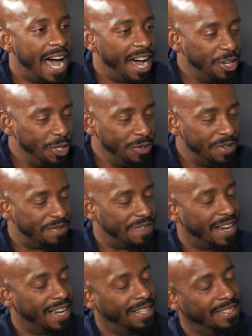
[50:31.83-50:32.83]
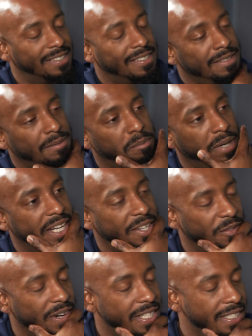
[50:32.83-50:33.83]
do you define breaking
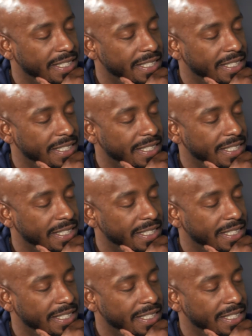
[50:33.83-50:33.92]
records?